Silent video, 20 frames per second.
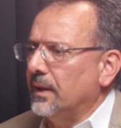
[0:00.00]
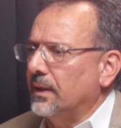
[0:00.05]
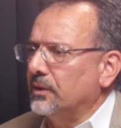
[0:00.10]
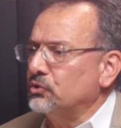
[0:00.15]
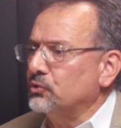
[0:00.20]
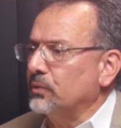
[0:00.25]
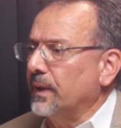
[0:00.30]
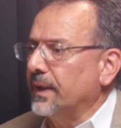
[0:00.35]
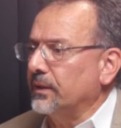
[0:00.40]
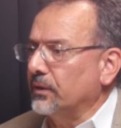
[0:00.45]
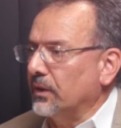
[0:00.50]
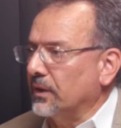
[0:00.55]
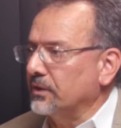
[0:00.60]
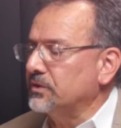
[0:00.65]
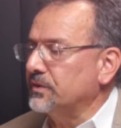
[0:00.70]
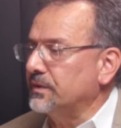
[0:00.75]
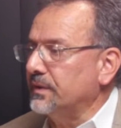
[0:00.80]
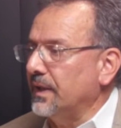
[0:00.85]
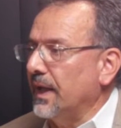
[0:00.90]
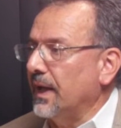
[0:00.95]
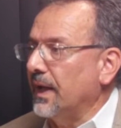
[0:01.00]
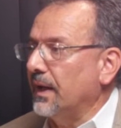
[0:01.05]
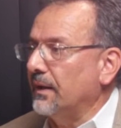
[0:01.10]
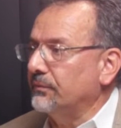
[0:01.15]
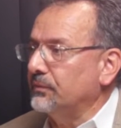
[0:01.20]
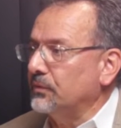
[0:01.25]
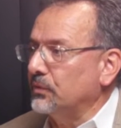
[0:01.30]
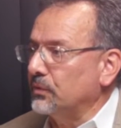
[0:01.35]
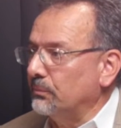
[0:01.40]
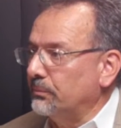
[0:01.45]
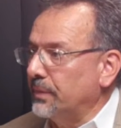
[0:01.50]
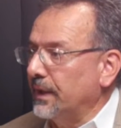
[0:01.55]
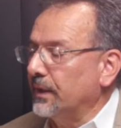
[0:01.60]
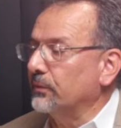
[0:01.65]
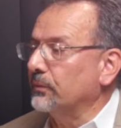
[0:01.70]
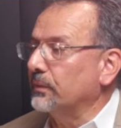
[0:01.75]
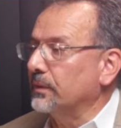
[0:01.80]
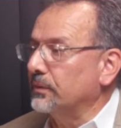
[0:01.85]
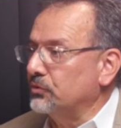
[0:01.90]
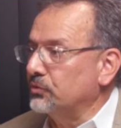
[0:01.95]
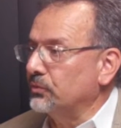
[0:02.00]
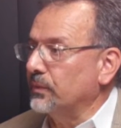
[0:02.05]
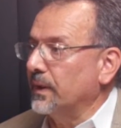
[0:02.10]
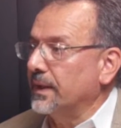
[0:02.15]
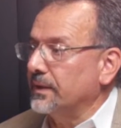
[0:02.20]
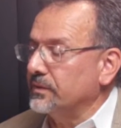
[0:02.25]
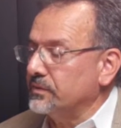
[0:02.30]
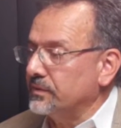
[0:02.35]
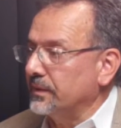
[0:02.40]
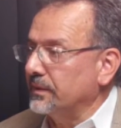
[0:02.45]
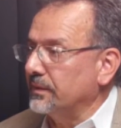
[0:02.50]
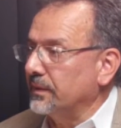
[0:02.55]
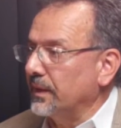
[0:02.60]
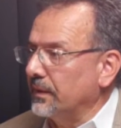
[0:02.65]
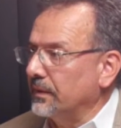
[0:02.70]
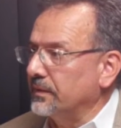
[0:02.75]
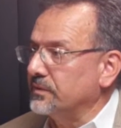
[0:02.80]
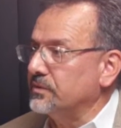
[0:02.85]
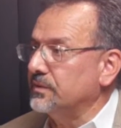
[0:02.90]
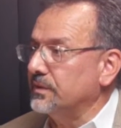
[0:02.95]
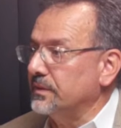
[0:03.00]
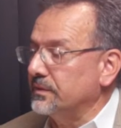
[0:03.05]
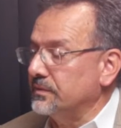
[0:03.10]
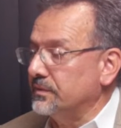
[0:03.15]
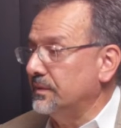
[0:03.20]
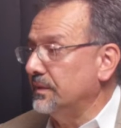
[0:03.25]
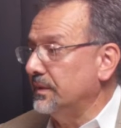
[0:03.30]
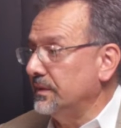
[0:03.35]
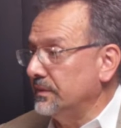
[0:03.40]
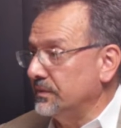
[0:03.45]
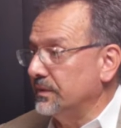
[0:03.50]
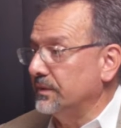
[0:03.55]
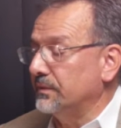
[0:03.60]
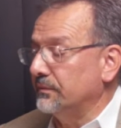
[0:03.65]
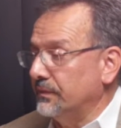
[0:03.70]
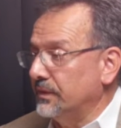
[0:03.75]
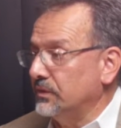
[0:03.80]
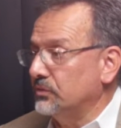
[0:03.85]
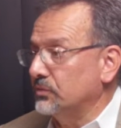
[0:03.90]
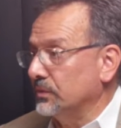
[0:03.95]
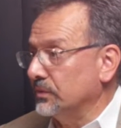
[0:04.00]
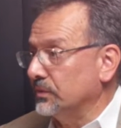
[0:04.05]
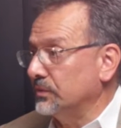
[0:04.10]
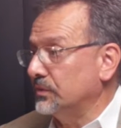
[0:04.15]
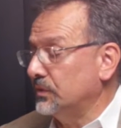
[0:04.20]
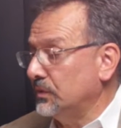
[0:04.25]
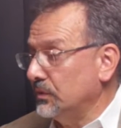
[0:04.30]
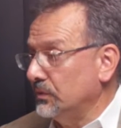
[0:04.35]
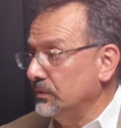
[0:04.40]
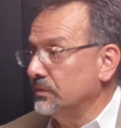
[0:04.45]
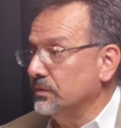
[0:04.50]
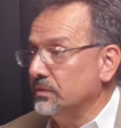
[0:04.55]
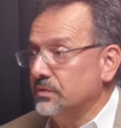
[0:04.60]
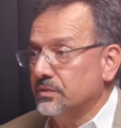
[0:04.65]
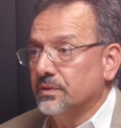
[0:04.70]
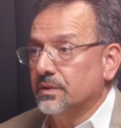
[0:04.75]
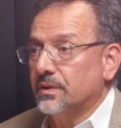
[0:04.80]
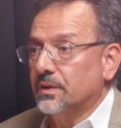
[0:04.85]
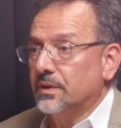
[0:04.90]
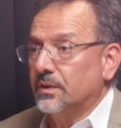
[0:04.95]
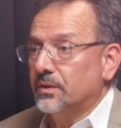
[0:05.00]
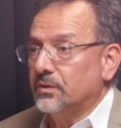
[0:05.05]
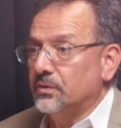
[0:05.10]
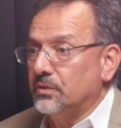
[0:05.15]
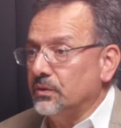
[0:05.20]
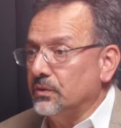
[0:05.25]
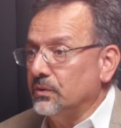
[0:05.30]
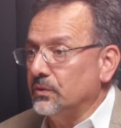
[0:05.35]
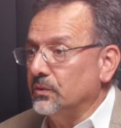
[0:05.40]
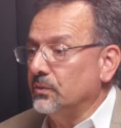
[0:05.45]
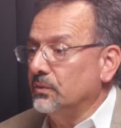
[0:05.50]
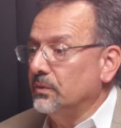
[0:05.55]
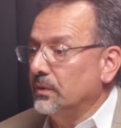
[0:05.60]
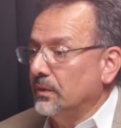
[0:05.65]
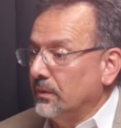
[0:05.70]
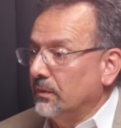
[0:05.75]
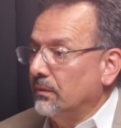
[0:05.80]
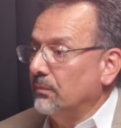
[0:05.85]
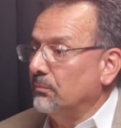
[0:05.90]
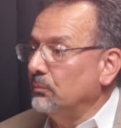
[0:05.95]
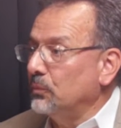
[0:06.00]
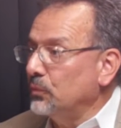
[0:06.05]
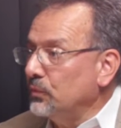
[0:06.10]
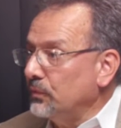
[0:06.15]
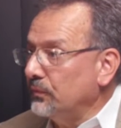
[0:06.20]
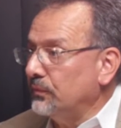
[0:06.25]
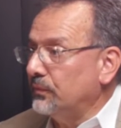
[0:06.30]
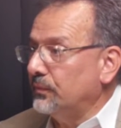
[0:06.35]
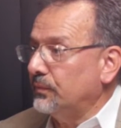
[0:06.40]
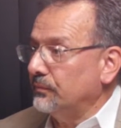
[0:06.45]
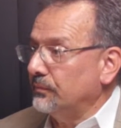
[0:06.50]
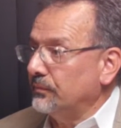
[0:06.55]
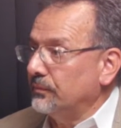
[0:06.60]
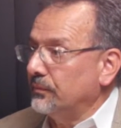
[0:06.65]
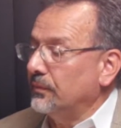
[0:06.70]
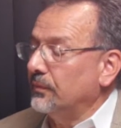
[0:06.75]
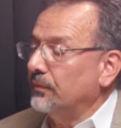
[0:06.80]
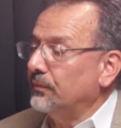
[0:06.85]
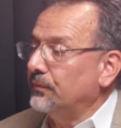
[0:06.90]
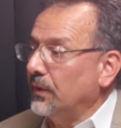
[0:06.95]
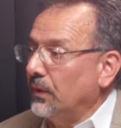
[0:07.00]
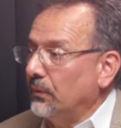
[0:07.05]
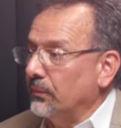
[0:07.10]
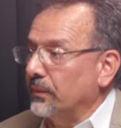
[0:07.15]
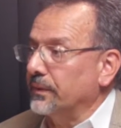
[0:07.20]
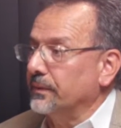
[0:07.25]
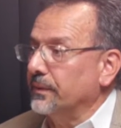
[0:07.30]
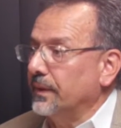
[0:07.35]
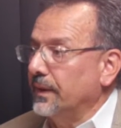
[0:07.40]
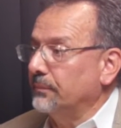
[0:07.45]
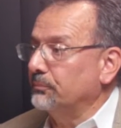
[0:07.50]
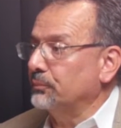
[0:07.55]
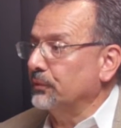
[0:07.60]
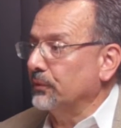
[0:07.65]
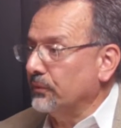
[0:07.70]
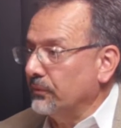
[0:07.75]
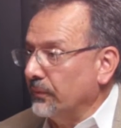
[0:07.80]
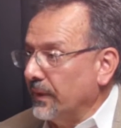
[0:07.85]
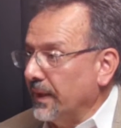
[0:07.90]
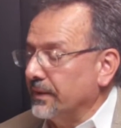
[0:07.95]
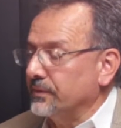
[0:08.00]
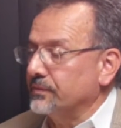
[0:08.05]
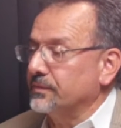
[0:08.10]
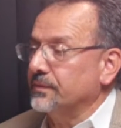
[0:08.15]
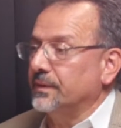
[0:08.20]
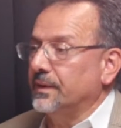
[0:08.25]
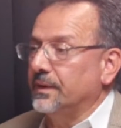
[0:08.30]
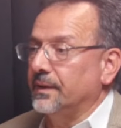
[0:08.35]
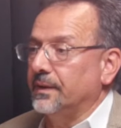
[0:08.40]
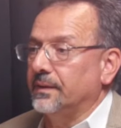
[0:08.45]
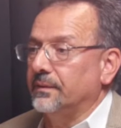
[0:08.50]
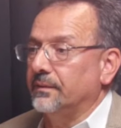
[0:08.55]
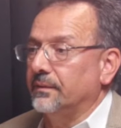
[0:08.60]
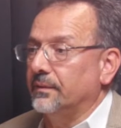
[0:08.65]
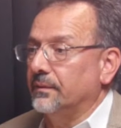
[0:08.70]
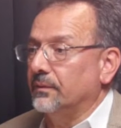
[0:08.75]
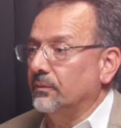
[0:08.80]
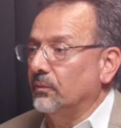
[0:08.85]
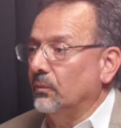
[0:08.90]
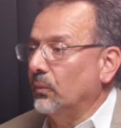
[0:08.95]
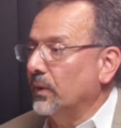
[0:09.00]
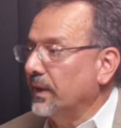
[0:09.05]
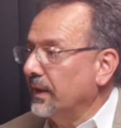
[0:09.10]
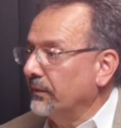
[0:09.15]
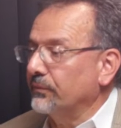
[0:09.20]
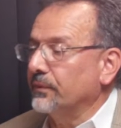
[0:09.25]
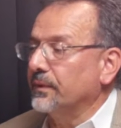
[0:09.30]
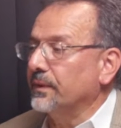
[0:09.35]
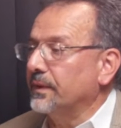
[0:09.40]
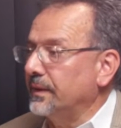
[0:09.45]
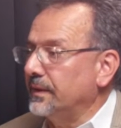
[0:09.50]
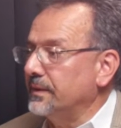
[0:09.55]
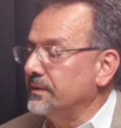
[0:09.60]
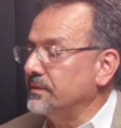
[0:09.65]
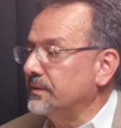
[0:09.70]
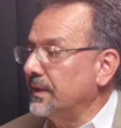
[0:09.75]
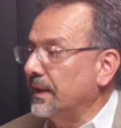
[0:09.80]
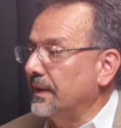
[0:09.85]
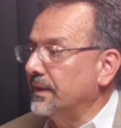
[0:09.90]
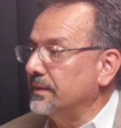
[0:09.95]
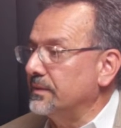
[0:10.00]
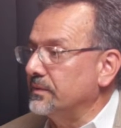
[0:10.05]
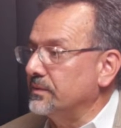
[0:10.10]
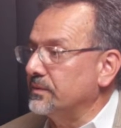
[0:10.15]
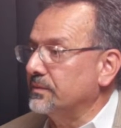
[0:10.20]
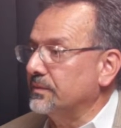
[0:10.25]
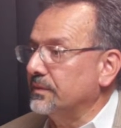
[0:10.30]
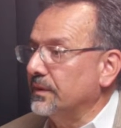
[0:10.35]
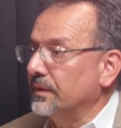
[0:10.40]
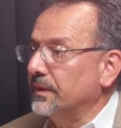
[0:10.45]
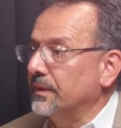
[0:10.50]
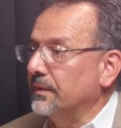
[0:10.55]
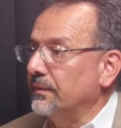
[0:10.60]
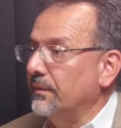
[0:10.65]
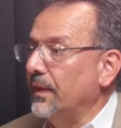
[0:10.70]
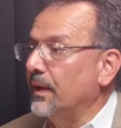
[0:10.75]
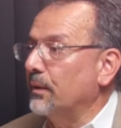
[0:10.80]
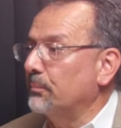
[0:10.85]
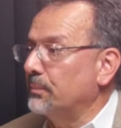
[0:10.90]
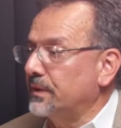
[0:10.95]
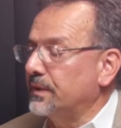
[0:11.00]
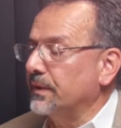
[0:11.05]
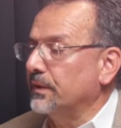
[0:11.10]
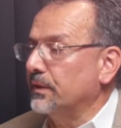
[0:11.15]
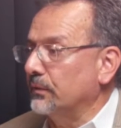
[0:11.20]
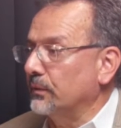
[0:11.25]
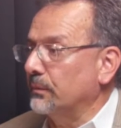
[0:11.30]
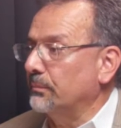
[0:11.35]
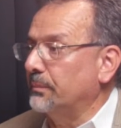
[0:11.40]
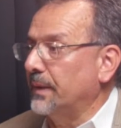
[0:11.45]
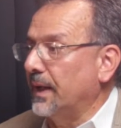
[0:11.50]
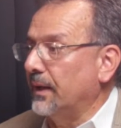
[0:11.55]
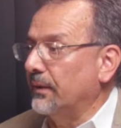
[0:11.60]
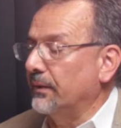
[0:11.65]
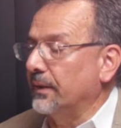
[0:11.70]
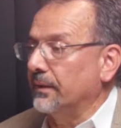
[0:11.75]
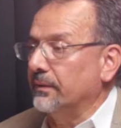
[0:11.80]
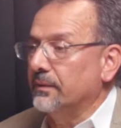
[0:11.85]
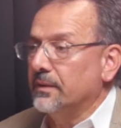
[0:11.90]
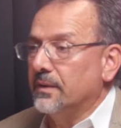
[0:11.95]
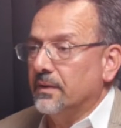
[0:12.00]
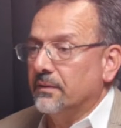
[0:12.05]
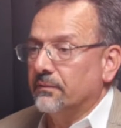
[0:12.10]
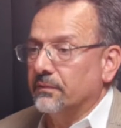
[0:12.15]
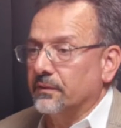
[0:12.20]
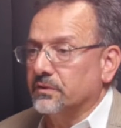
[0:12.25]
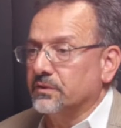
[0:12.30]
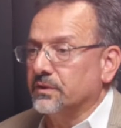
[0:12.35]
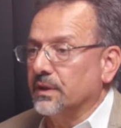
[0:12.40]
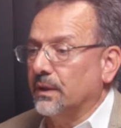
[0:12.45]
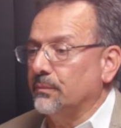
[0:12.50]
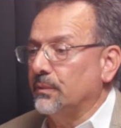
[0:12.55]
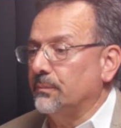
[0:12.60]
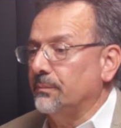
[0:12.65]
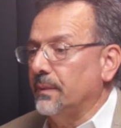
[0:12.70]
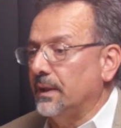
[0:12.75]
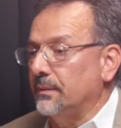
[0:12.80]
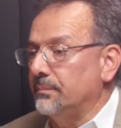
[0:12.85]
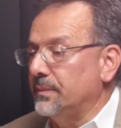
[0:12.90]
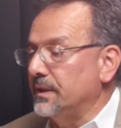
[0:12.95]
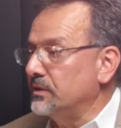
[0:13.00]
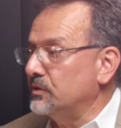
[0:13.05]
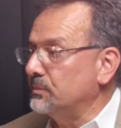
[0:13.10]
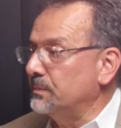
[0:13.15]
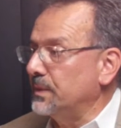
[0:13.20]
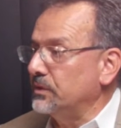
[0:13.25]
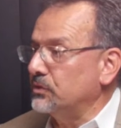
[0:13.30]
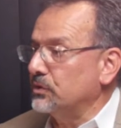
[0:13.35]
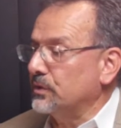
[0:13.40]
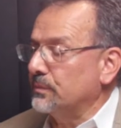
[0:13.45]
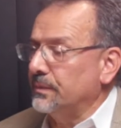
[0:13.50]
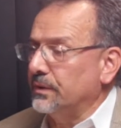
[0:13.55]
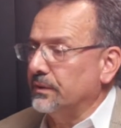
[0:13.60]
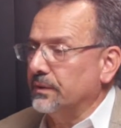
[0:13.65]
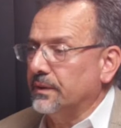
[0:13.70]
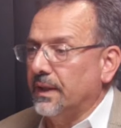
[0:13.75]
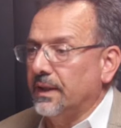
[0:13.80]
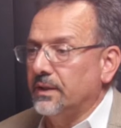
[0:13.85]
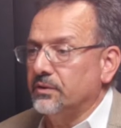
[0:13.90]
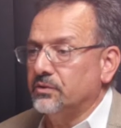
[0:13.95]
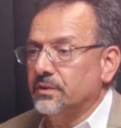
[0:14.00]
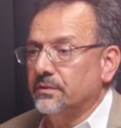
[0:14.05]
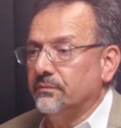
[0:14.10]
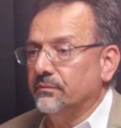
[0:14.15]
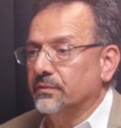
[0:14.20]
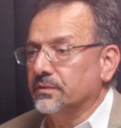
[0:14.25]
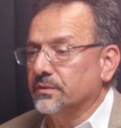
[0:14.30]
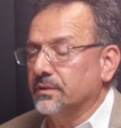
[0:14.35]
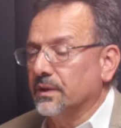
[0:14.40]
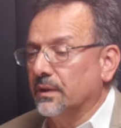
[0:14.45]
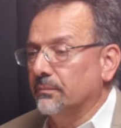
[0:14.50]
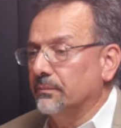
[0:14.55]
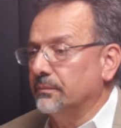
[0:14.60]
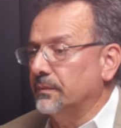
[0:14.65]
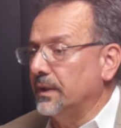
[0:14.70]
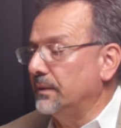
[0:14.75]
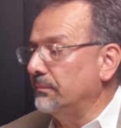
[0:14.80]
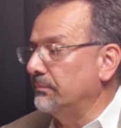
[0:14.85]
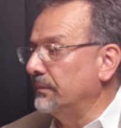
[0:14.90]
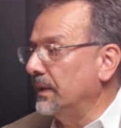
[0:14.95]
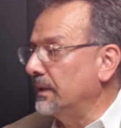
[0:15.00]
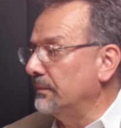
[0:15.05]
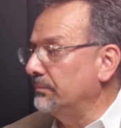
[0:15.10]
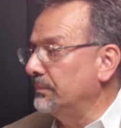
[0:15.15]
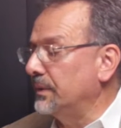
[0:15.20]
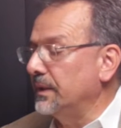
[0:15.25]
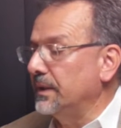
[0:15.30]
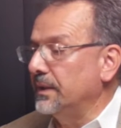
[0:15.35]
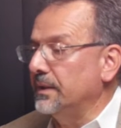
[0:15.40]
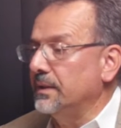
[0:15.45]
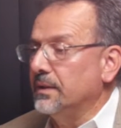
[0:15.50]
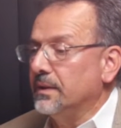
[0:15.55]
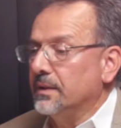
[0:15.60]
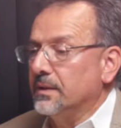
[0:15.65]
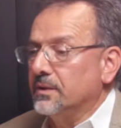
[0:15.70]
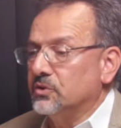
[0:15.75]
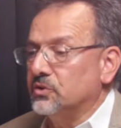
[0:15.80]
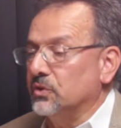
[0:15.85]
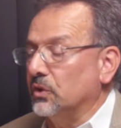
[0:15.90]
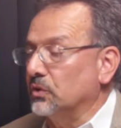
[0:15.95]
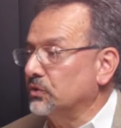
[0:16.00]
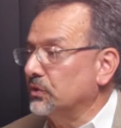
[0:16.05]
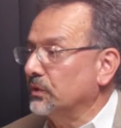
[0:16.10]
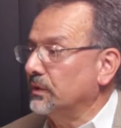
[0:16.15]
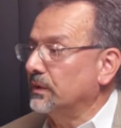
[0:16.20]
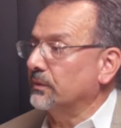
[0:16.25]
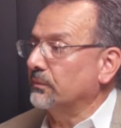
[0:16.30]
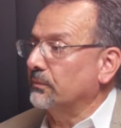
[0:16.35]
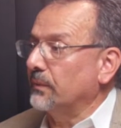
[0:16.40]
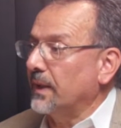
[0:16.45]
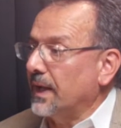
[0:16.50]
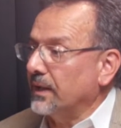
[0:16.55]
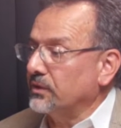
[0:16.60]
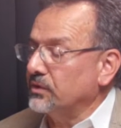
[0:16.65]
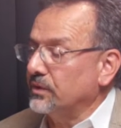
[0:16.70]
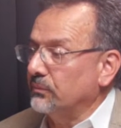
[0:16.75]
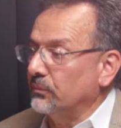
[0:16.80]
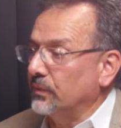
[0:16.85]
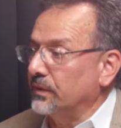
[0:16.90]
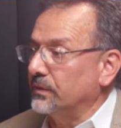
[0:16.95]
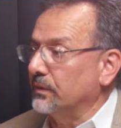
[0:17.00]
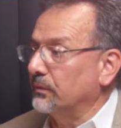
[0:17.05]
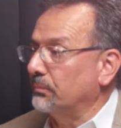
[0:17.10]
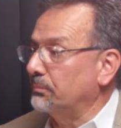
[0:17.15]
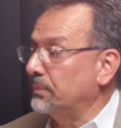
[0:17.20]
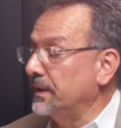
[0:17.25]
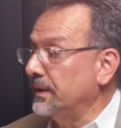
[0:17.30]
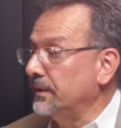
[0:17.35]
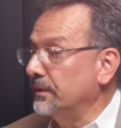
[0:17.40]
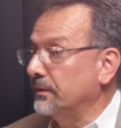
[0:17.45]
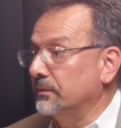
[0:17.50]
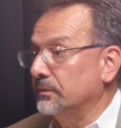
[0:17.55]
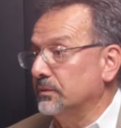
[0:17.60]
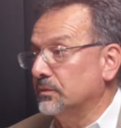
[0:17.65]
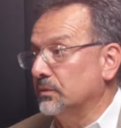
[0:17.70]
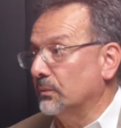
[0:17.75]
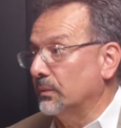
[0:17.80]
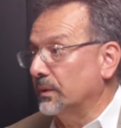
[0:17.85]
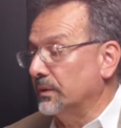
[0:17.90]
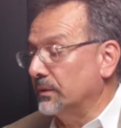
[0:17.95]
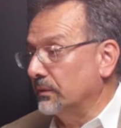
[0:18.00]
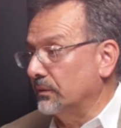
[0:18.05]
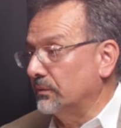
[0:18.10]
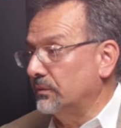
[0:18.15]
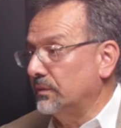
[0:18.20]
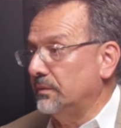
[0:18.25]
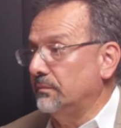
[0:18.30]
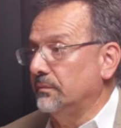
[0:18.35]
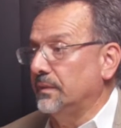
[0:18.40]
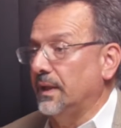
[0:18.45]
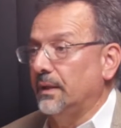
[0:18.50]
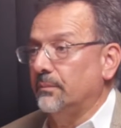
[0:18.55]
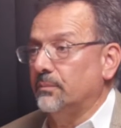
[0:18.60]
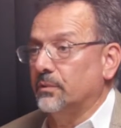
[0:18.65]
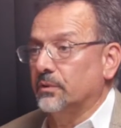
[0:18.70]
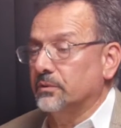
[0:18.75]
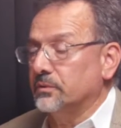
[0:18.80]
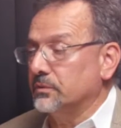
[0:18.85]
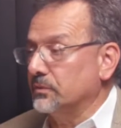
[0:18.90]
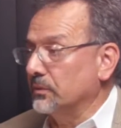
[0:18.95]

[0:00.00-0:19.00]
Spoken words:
train our staff to better address and assist these individual students to move forward and progress in whatever it is that is their particular barrier. For some, it may be speech communication. For some, it may be social interaction with their peers or with their neighbors